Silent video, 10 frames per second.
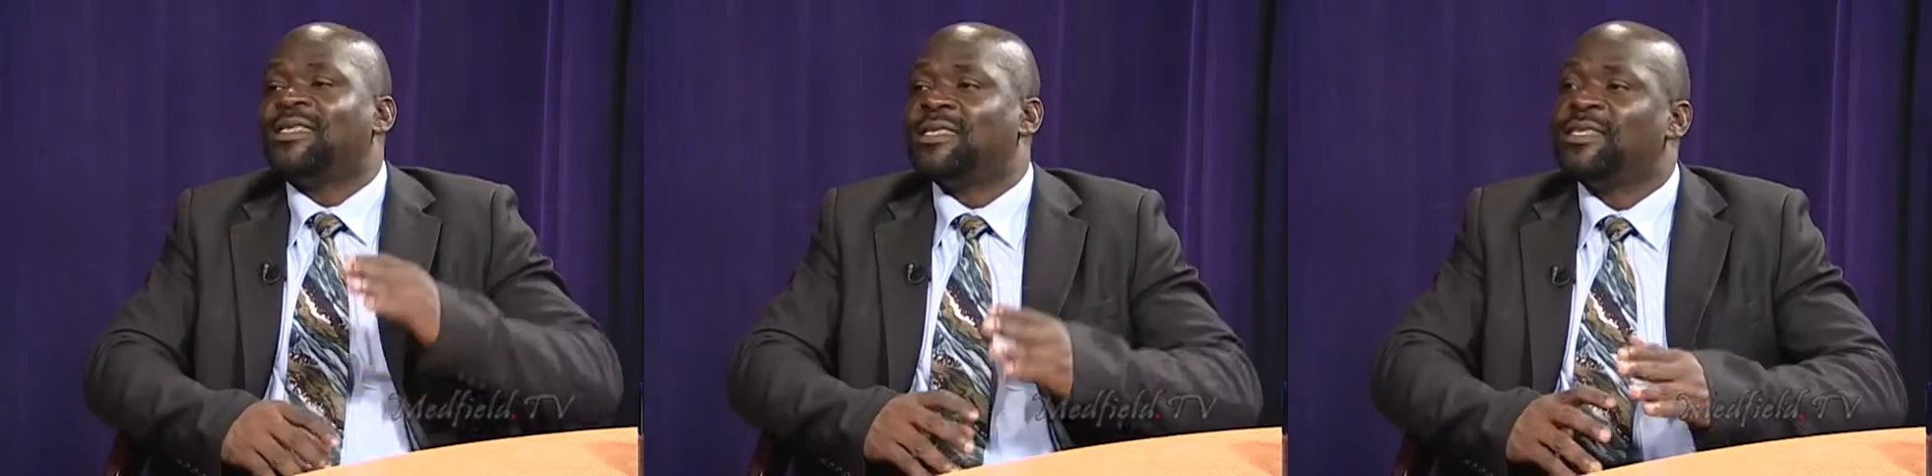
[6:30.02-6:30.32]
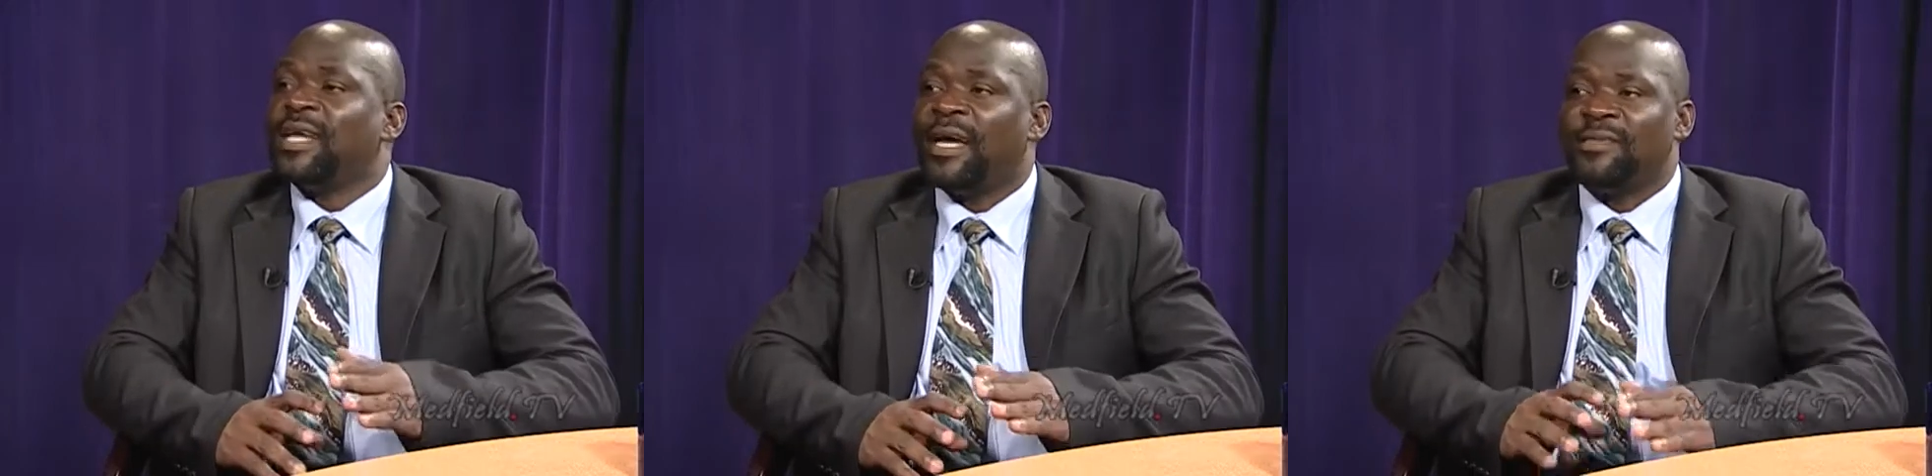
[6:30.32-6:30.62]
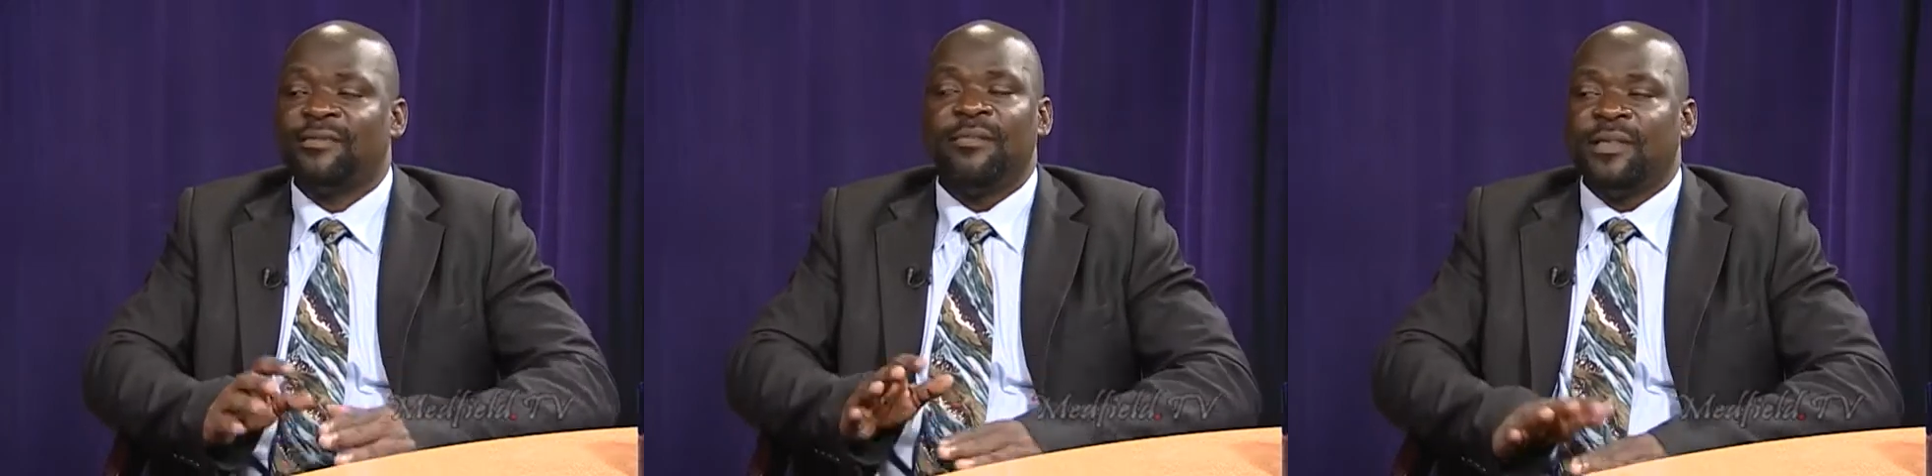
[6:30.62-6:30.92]

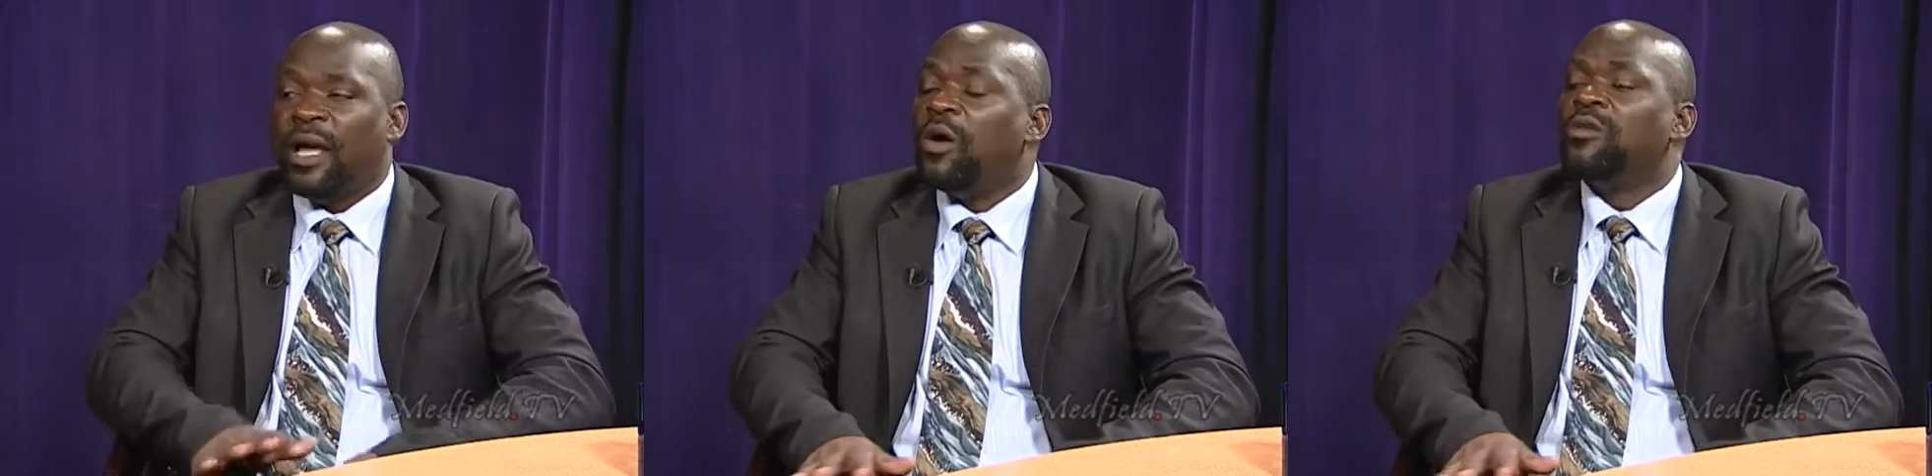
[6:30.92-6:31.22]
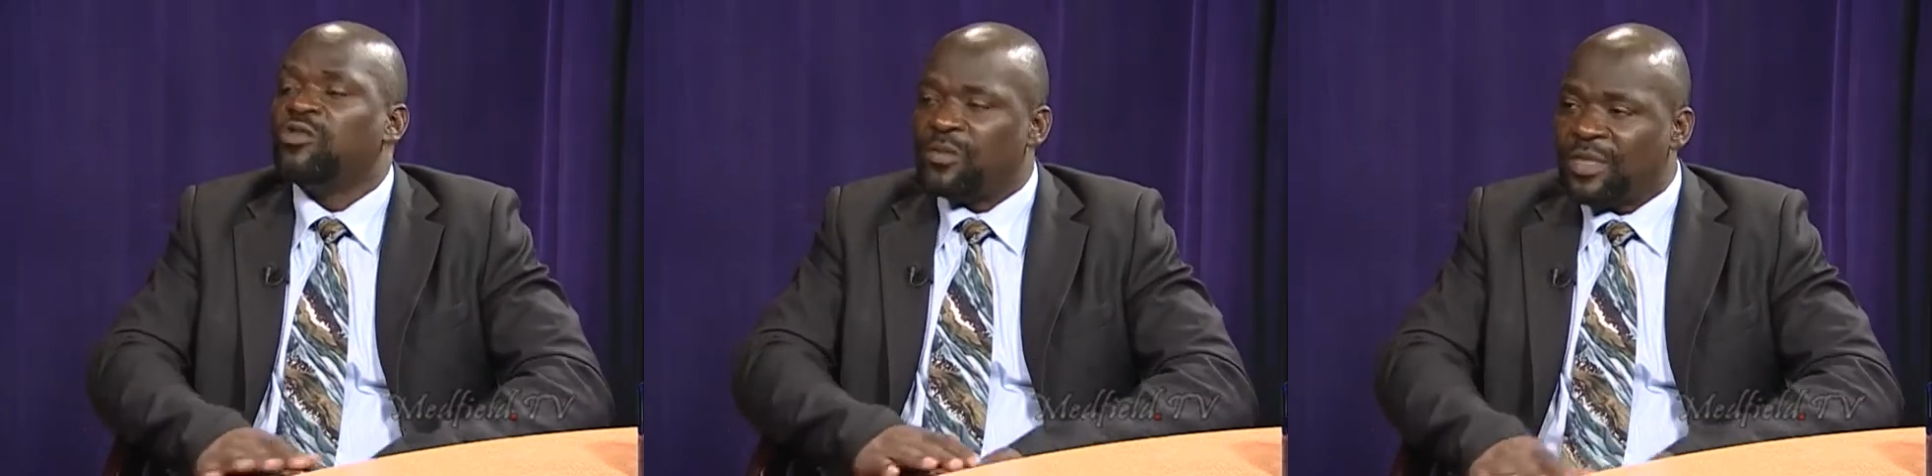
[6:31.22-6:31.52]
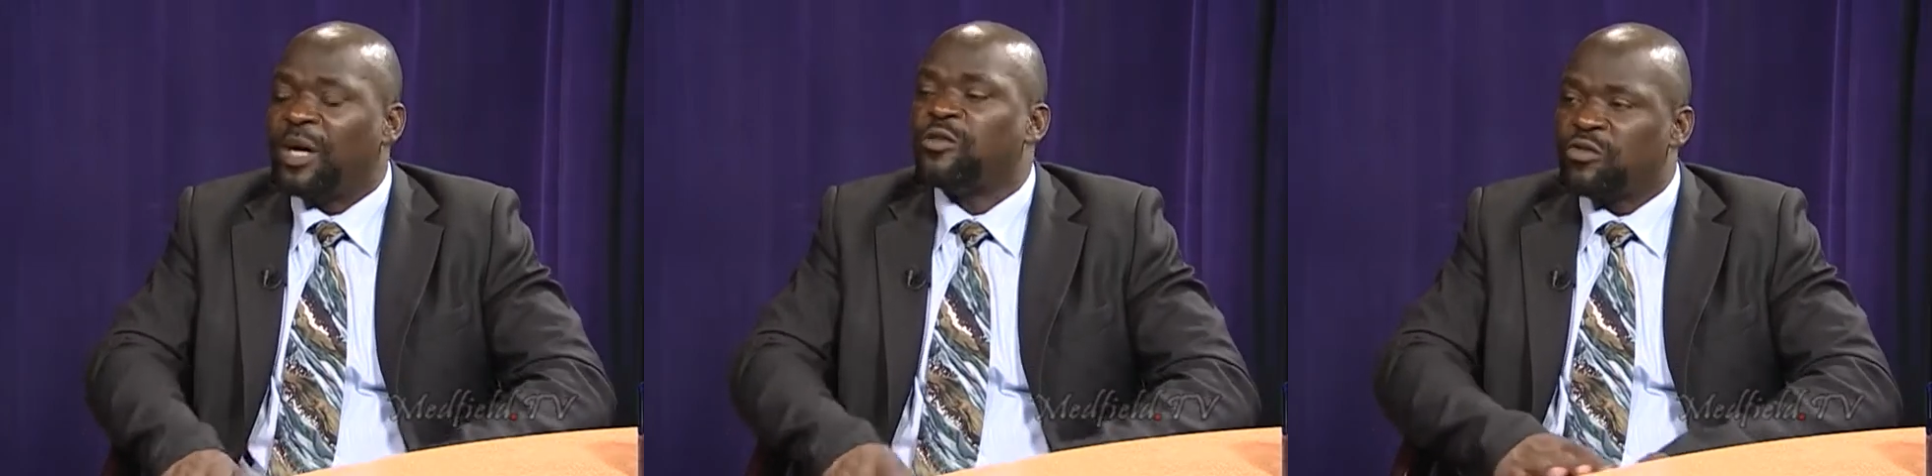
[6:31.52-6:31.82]
sisters, they all
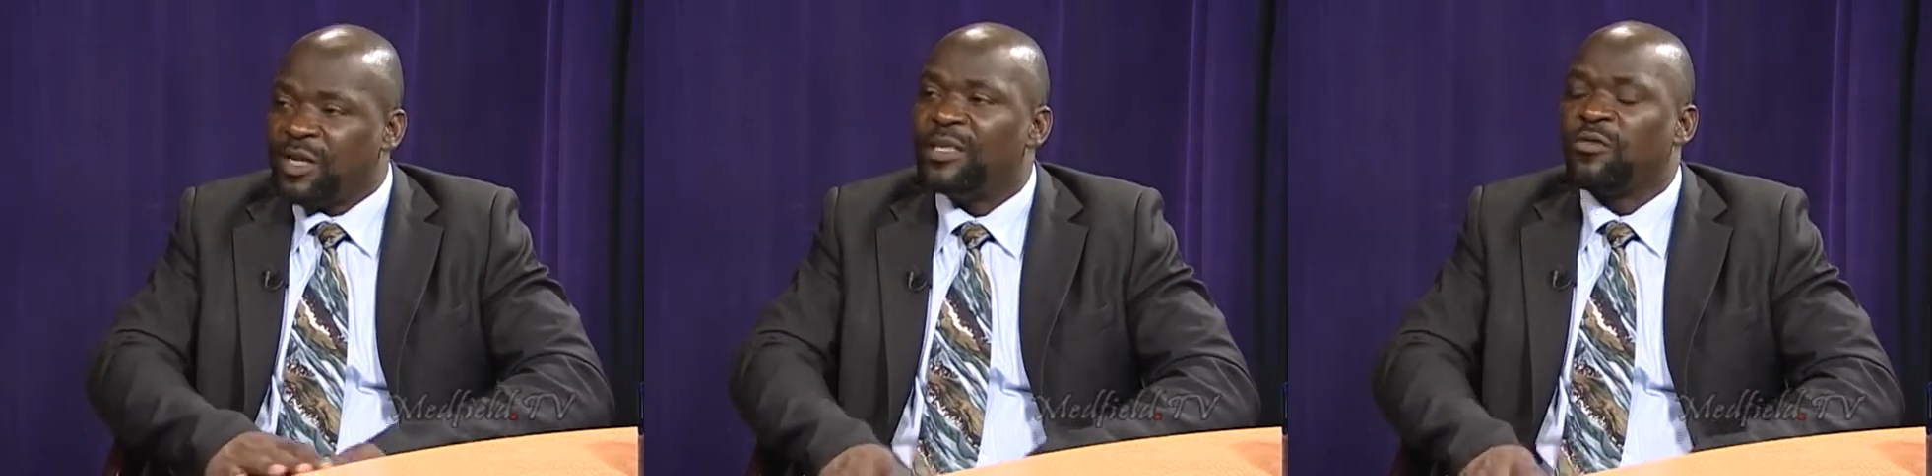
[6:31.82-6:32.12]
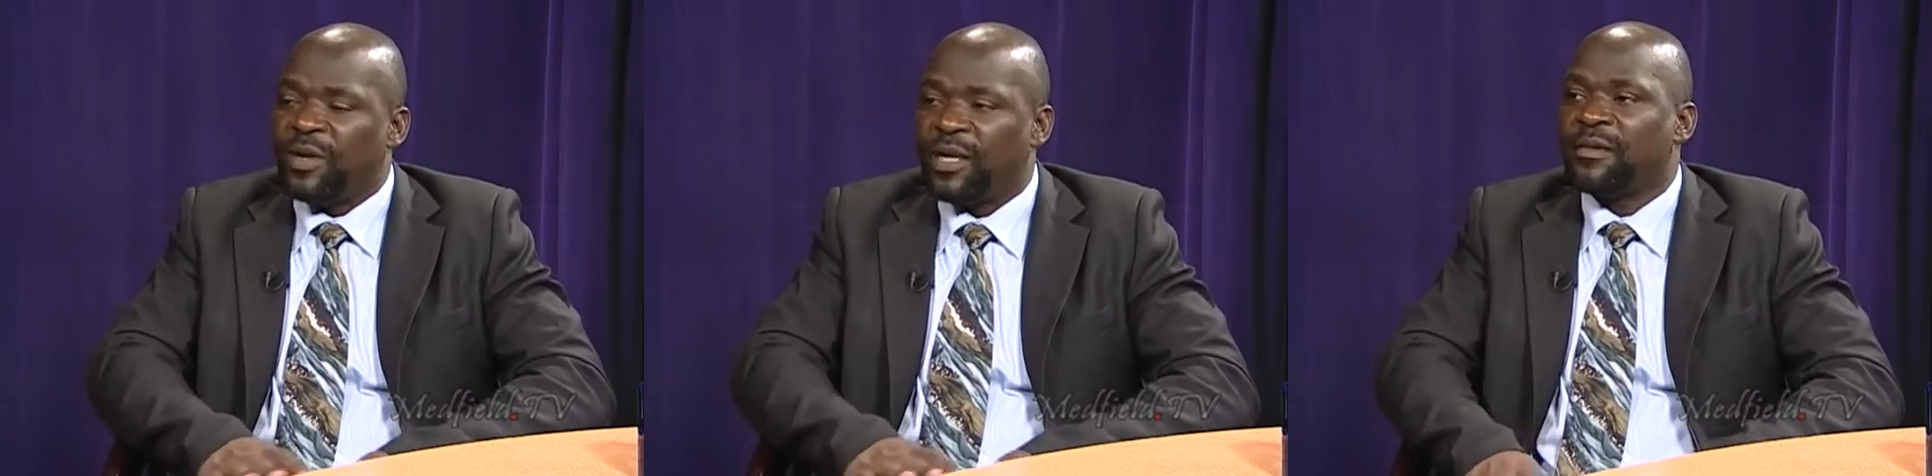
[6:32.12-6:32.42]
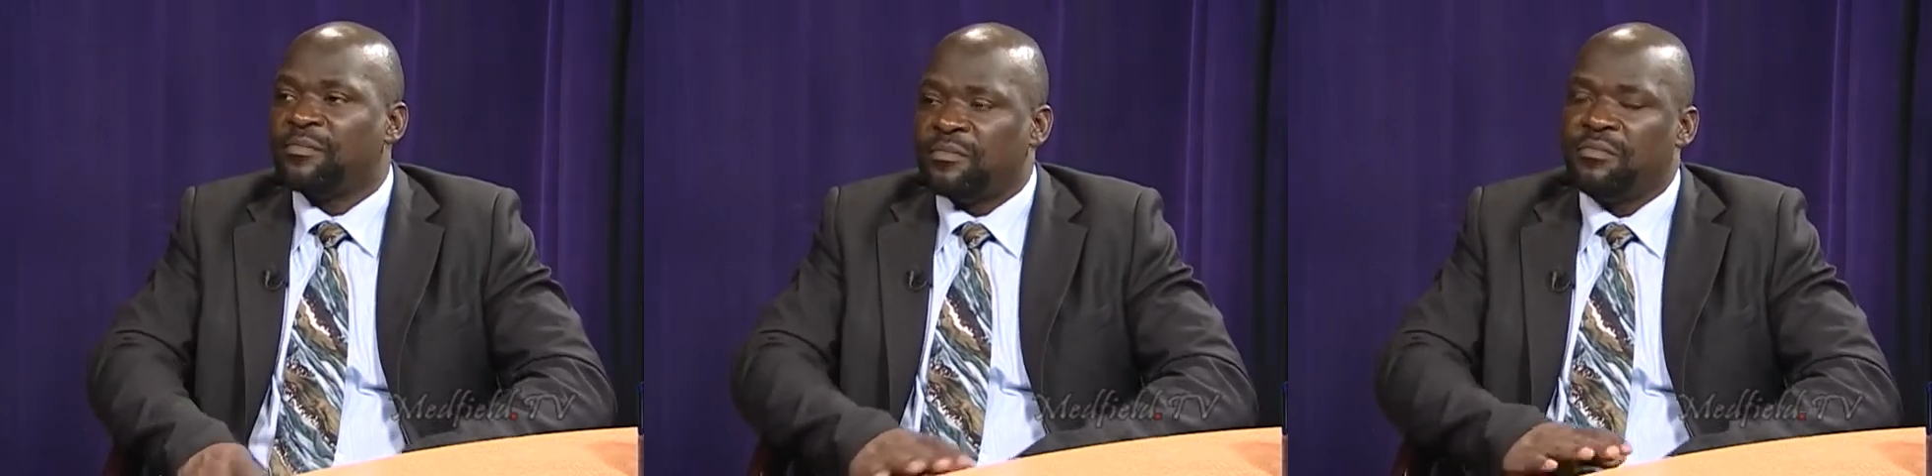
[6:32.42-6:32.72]
dropped out real
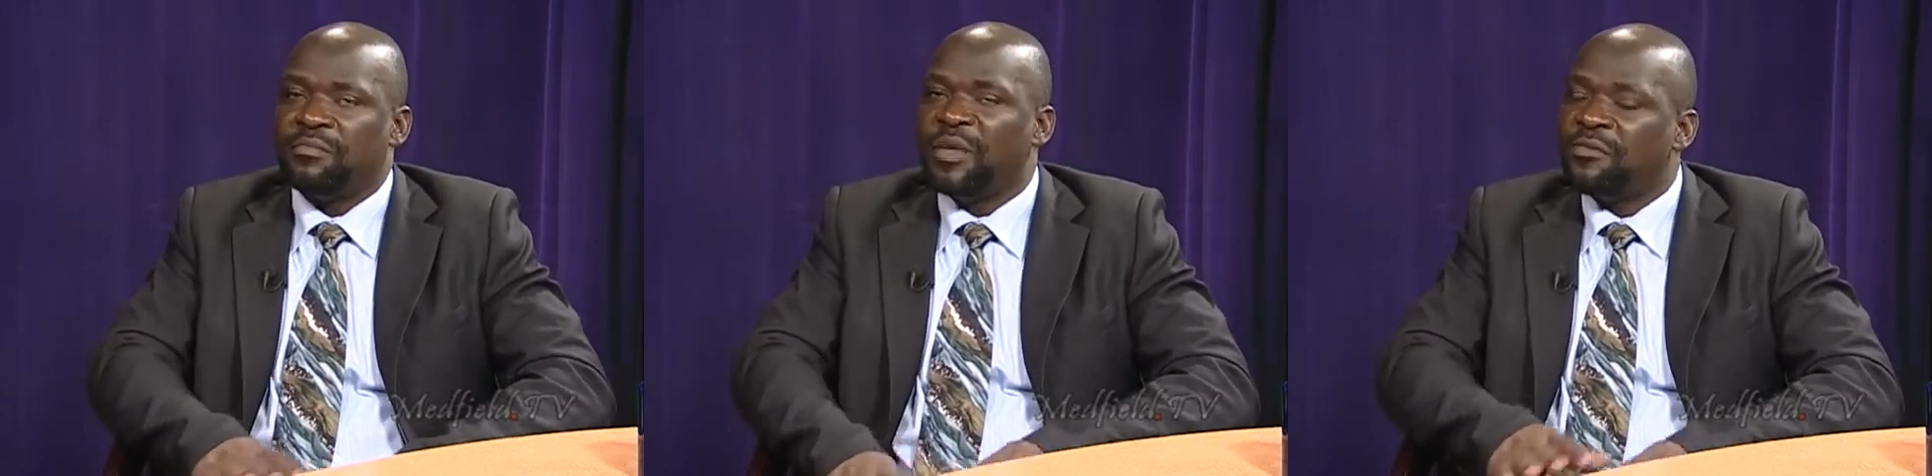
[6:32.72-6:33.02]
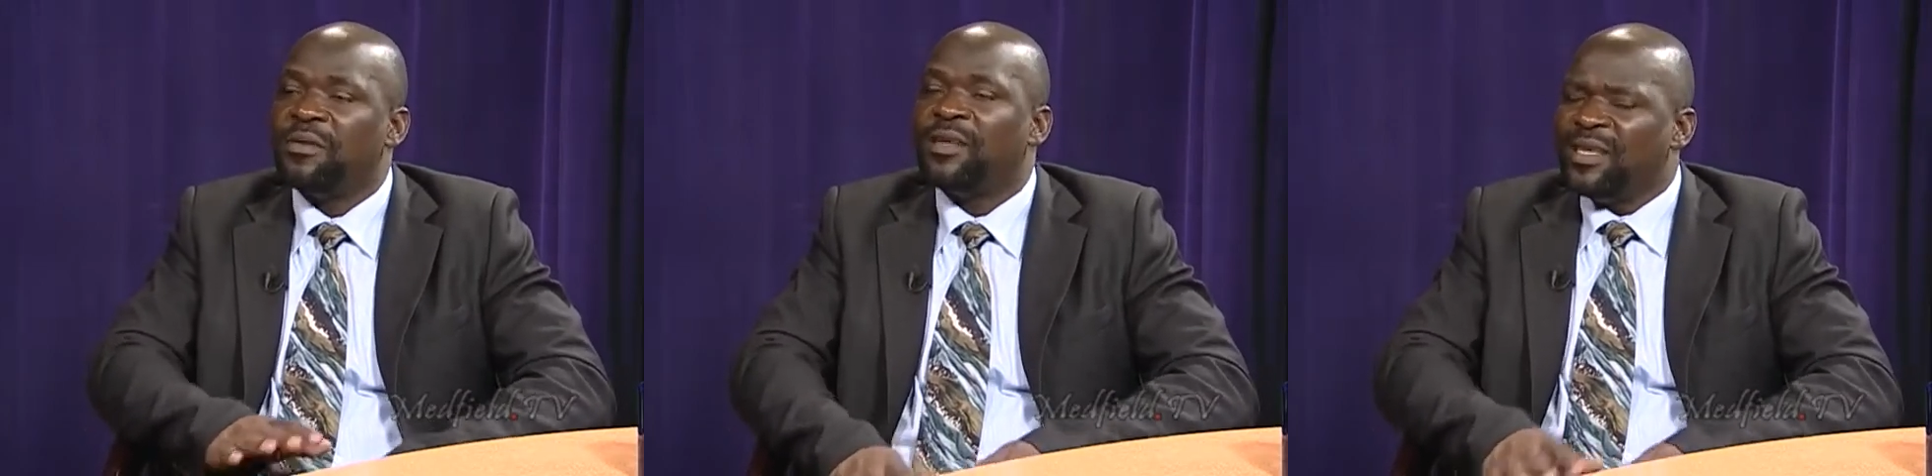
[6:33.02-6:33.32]
quick. Bef uh,